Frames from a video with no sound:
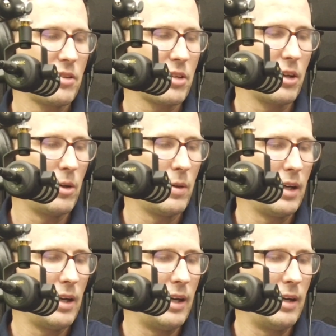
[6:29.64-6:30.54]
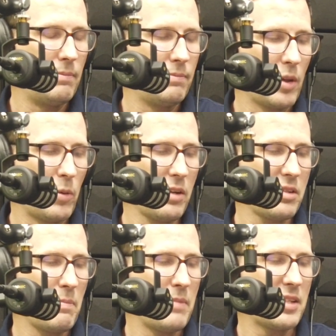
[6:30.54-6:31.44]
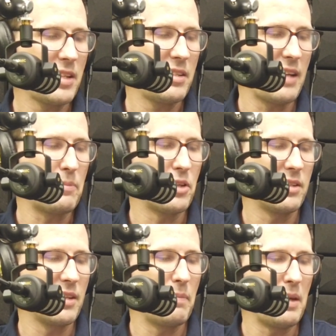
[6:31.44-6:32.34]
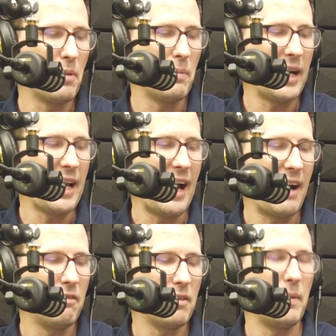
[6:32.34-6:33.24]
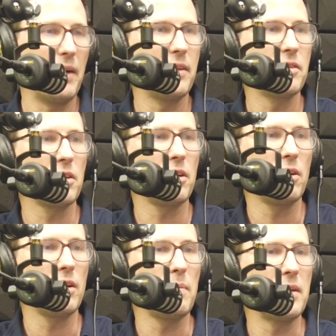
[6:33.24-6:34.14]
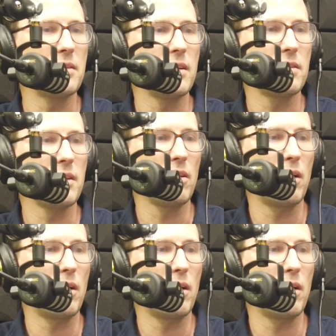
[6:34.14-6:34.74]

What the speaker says: So what are some misconceptions that people might have about the security business, the